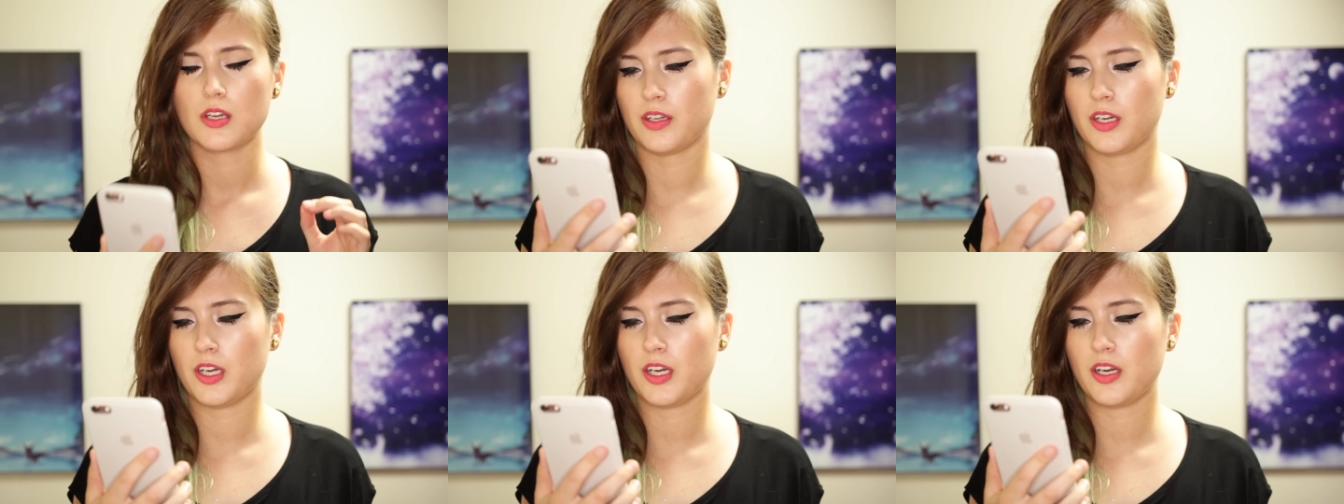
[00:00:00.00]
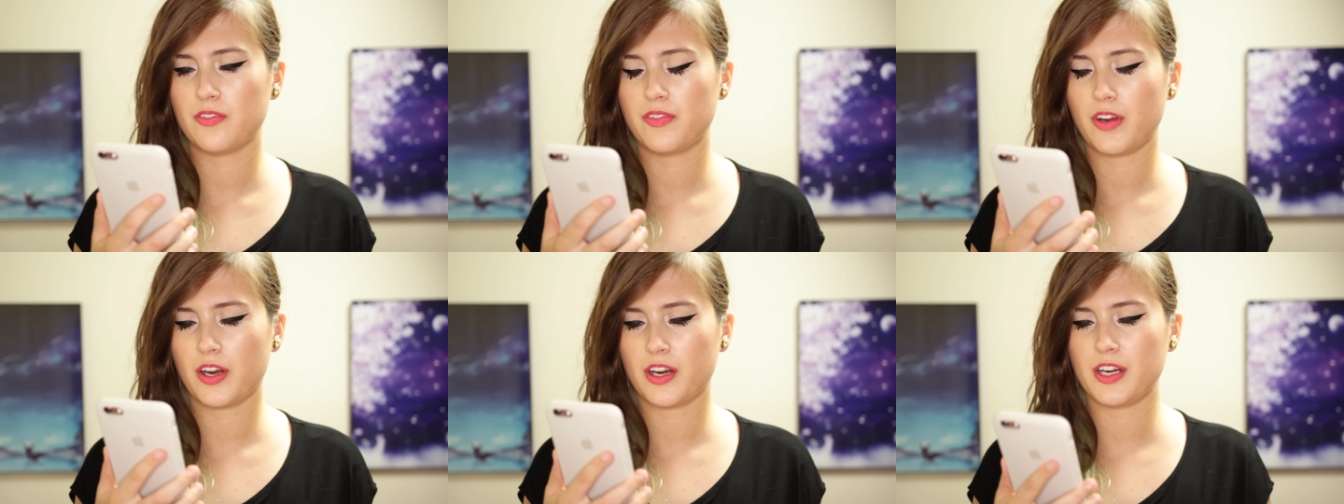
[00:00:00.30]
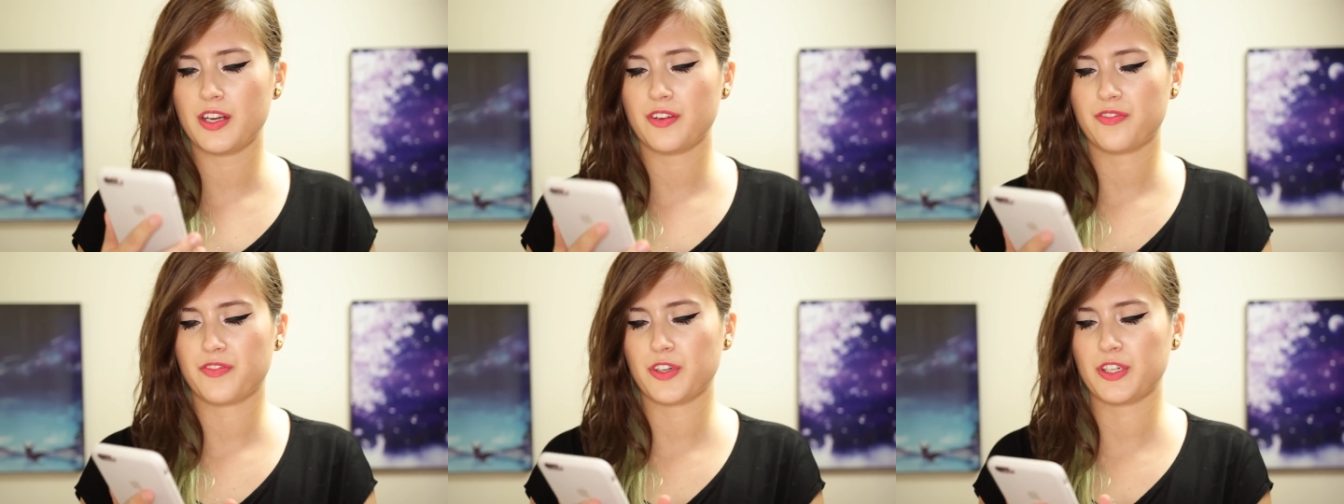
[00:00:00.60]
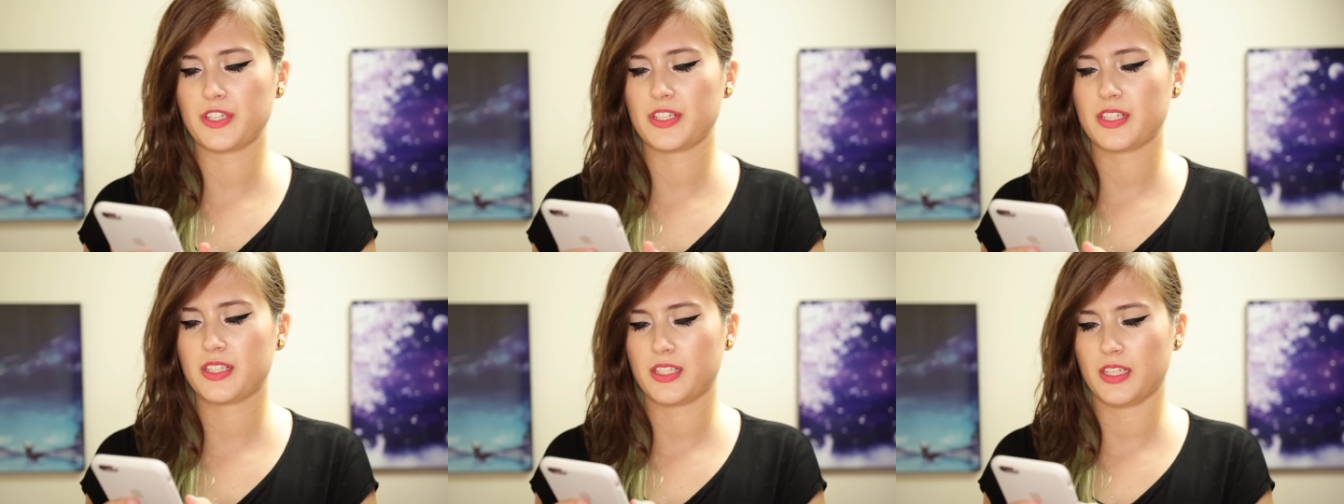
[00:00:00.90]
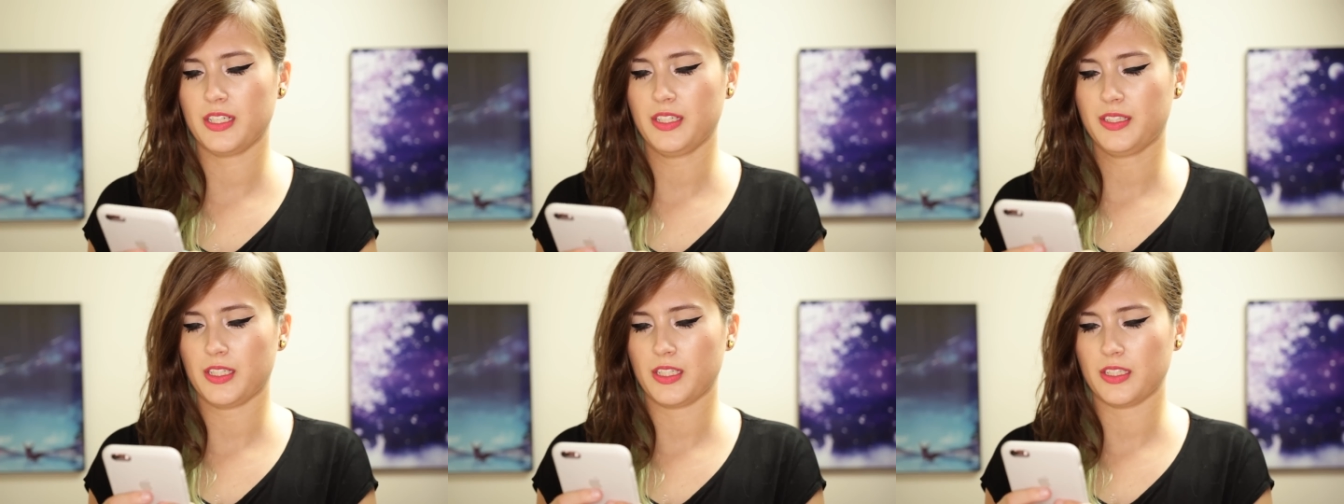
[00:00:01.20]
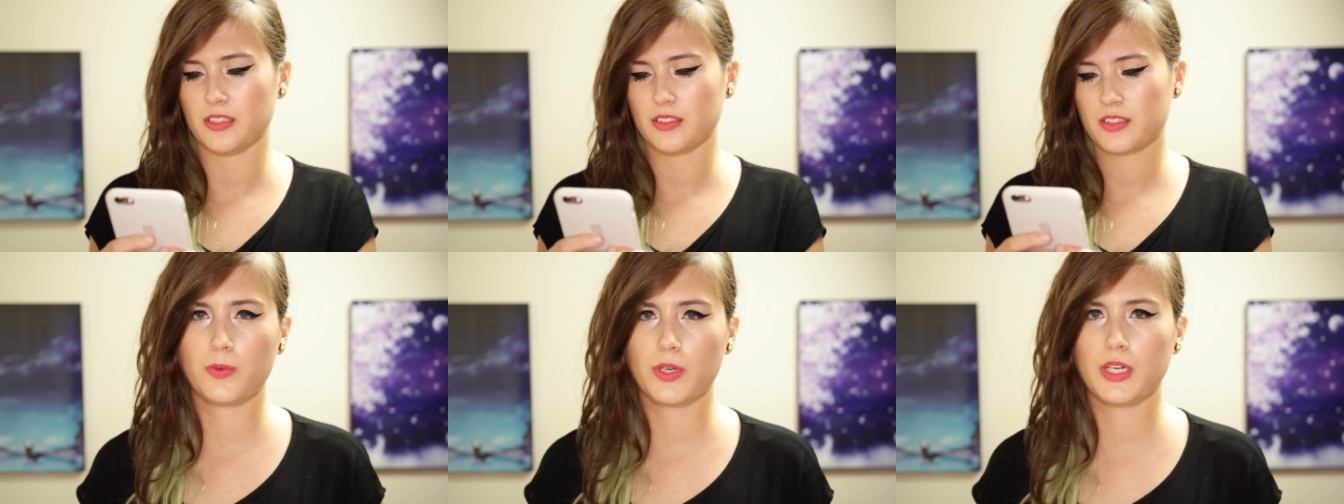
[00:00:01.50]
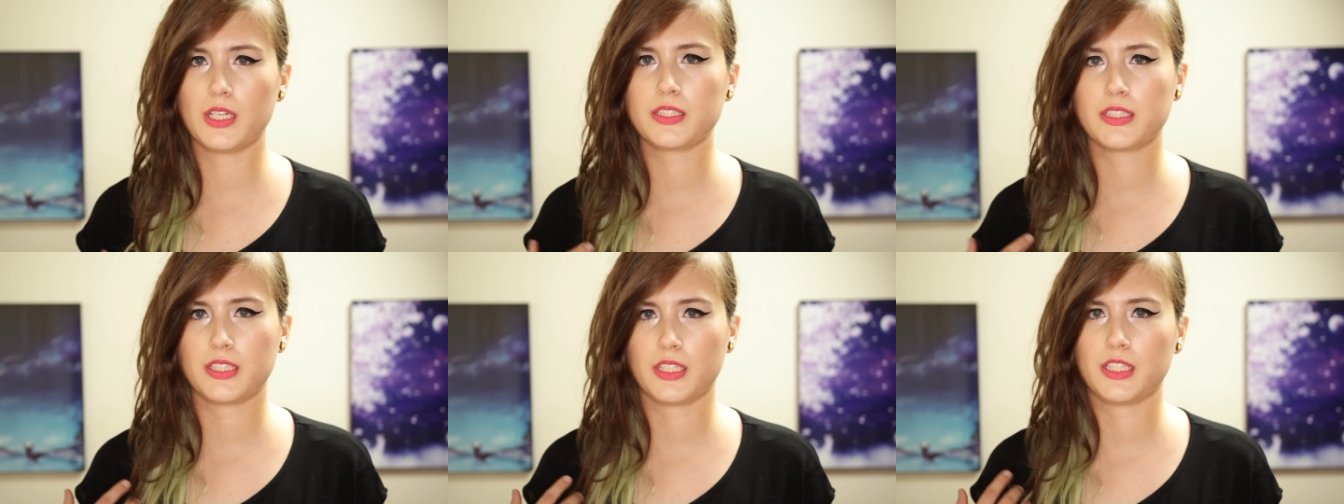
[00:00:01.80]
the very first sentence
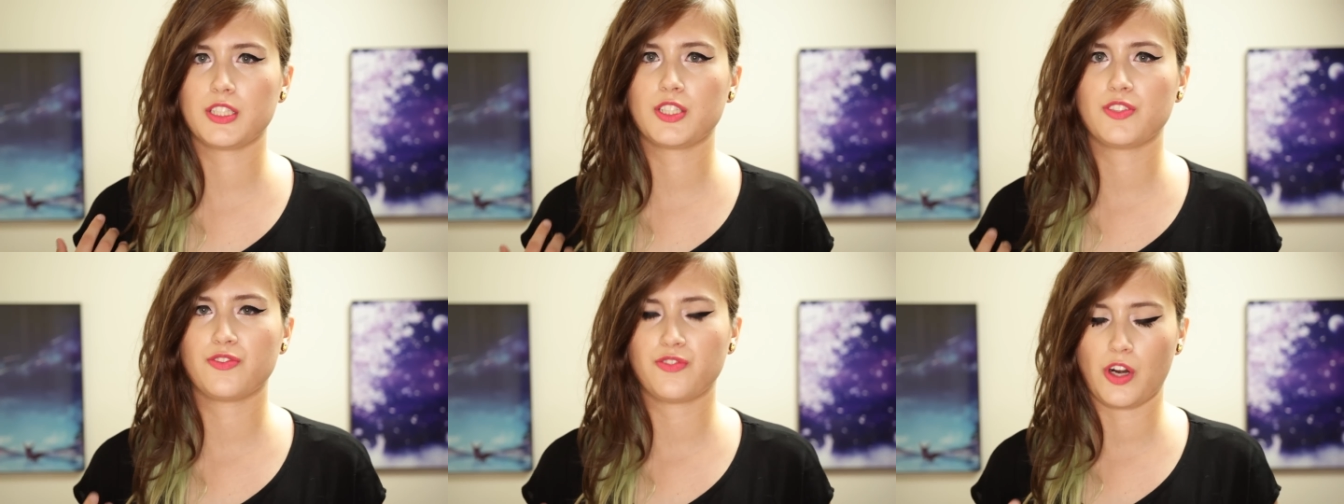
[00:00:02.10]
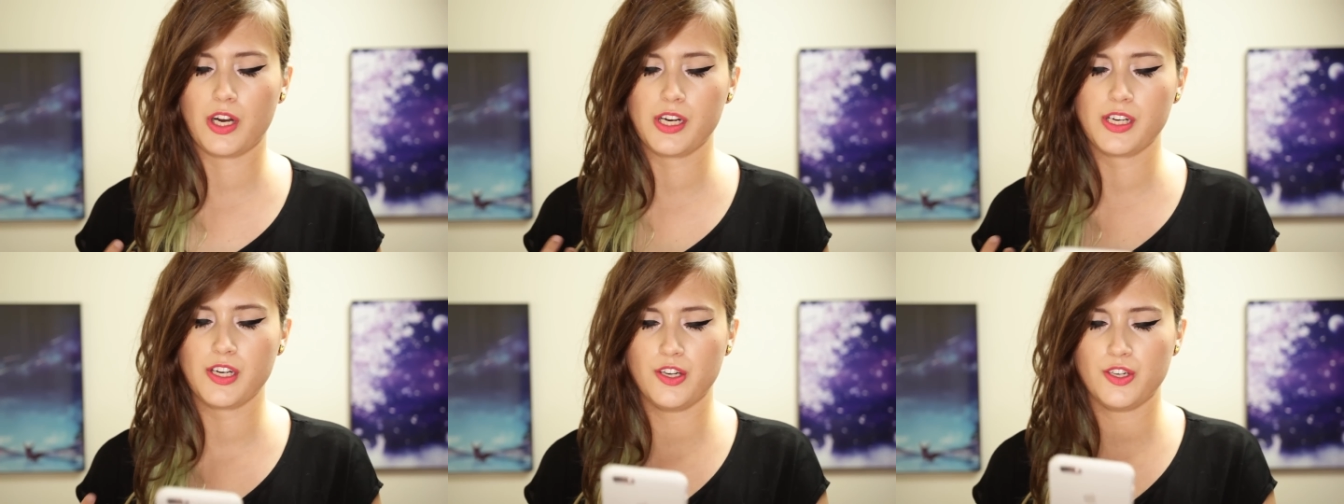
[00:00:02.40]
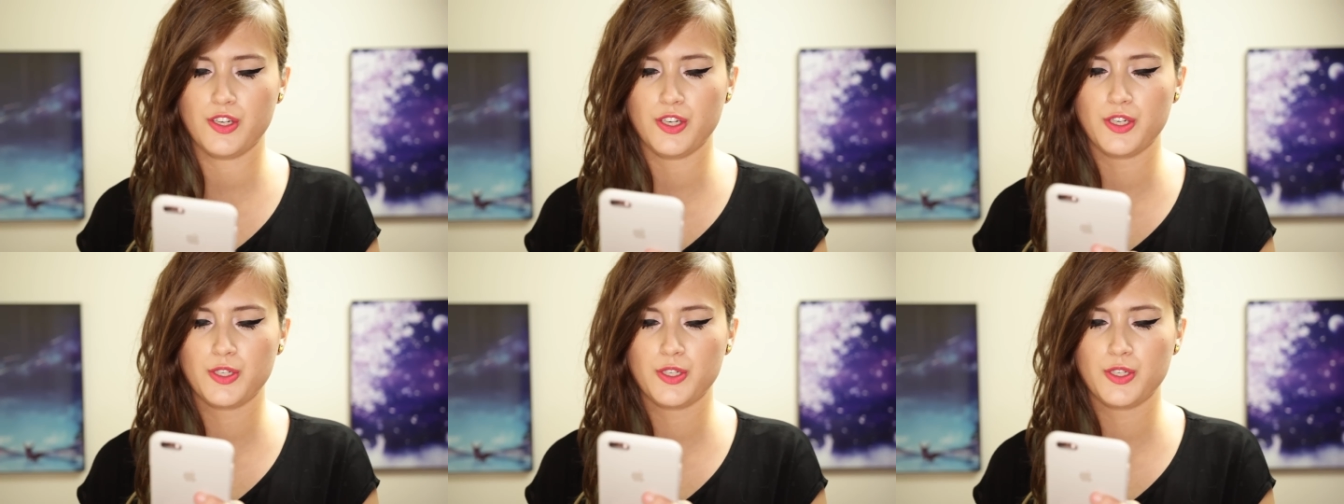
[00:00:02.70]
where it says Frank's